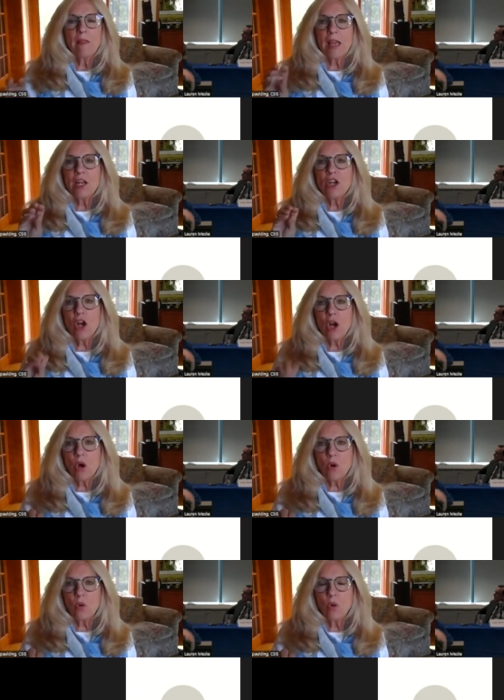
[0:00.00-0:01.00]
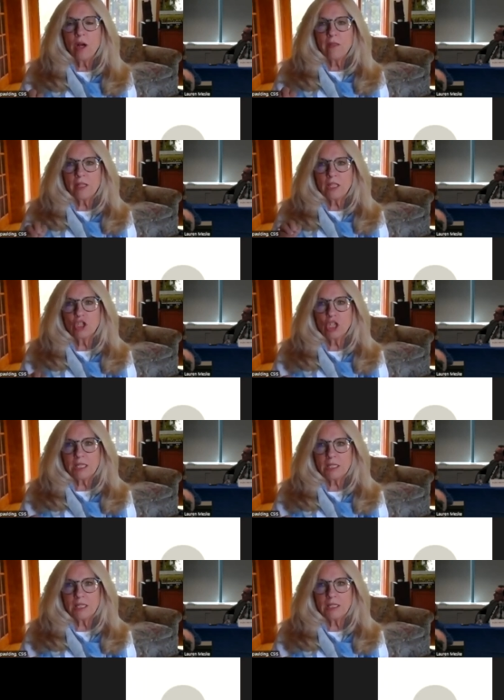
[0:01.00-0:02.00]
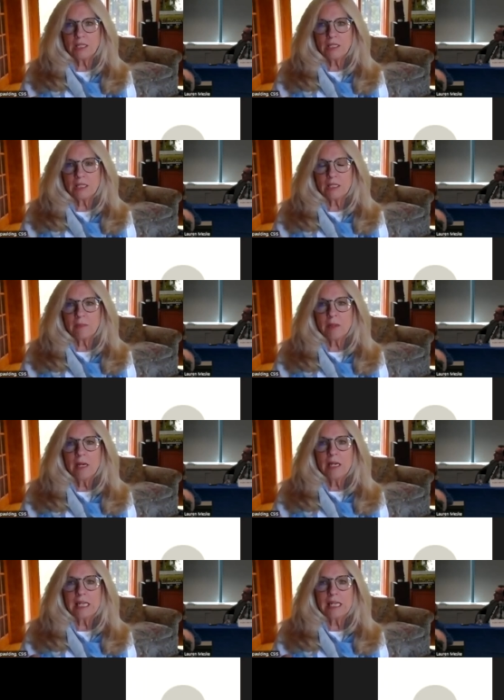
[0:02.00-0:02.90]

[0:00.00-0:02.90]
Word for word: They know that the justice system